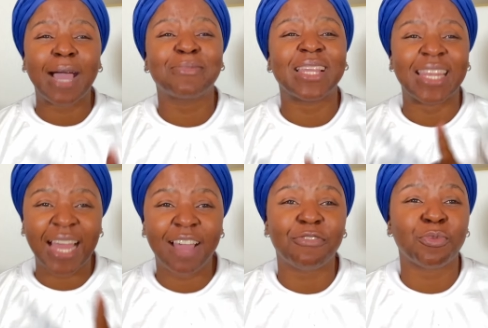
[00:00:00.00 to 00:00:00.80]
up the
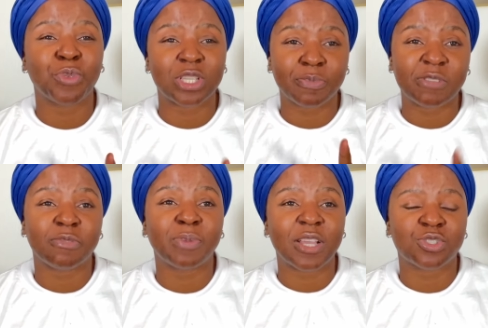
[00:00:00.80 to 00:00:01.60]
love from your
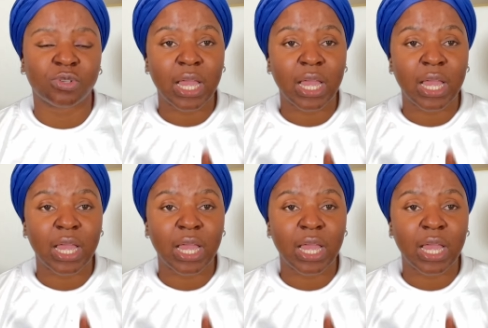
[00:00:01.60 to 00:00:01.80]
specific person.